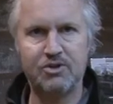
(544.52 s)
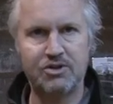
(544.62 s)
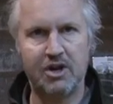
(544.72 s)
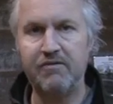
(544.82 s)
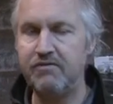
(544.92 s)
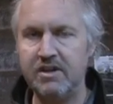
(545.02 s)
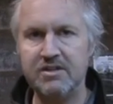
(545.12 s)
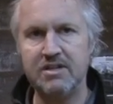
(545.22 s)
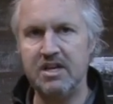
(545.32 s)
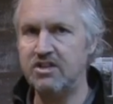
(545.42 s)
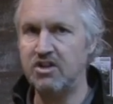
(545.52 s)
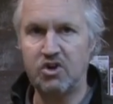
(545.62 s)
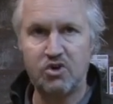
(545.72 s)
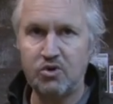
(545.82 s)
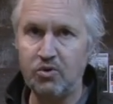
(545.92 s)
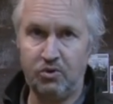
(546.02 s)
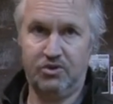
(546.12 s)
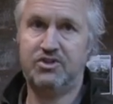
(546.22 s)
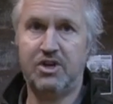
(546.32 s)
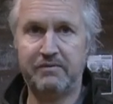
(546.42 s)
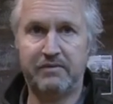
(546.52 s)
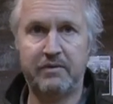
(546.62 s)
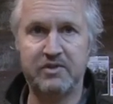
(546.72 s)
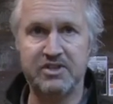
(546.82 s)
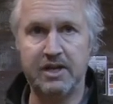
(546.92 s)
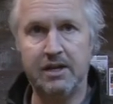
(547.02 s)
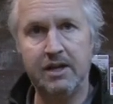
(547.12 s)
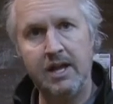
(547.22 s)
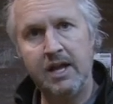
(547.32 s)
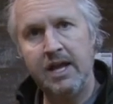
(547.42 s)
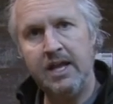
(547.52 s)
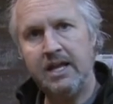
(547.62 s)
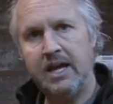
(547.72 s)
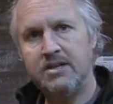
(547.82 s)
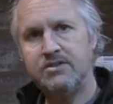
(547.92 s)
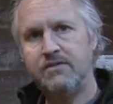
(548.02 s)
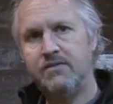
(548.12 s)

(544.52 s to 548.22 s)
wood stove. This is a coolest stove I've ever seen. It has the